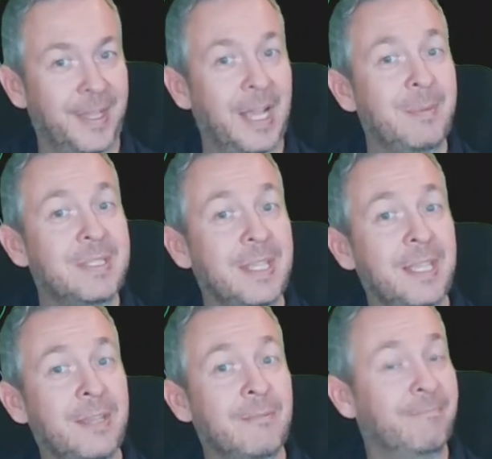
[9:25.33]
I'll be
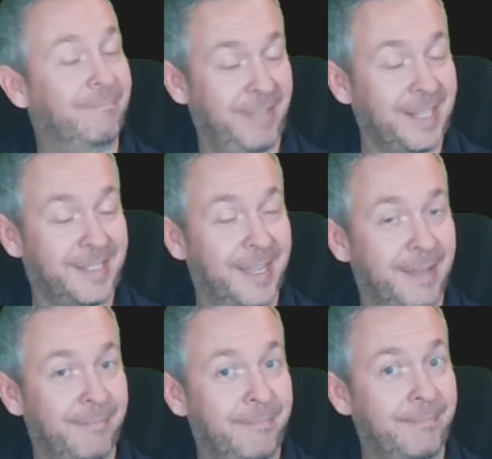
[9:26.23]
seeing you next
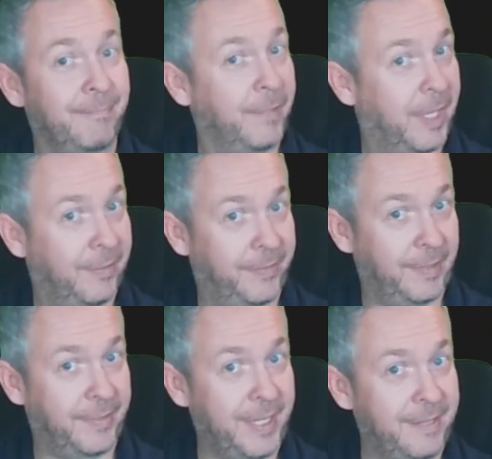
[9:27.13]
time.
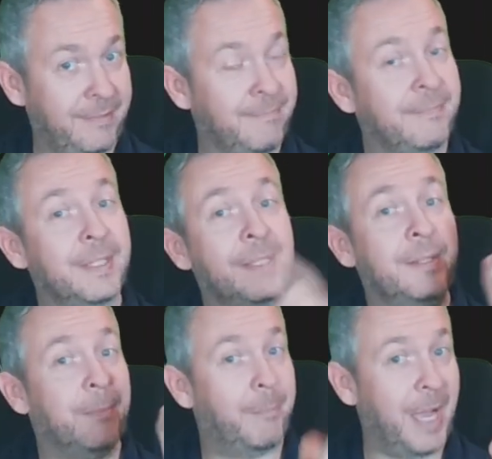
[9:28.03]
Until then,
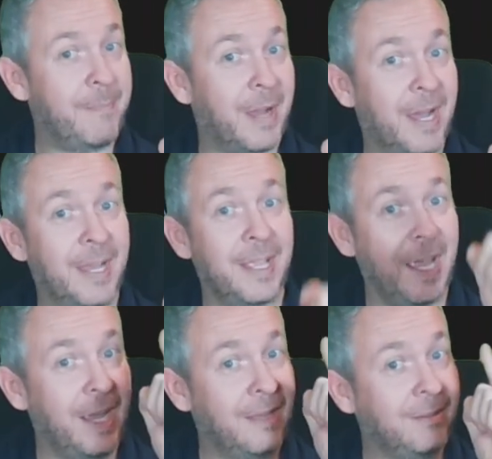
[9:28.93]
bye bye
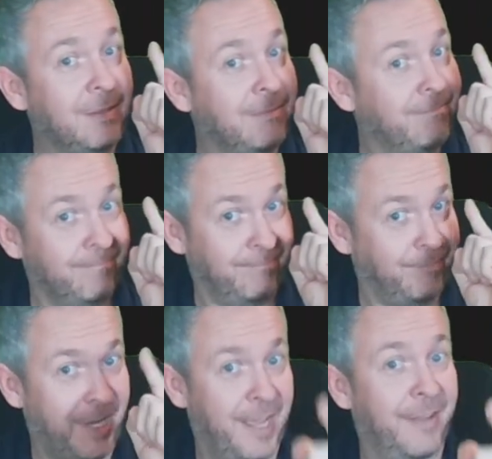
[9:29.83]
and
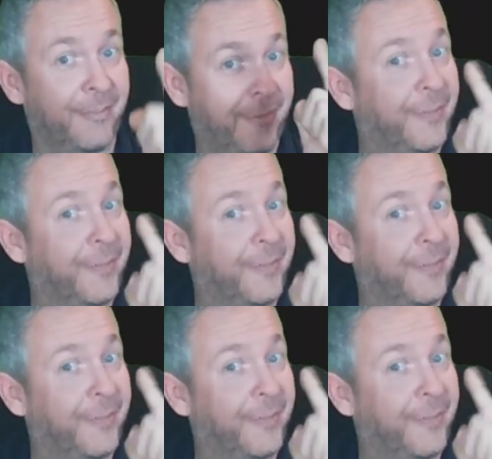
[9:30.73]
have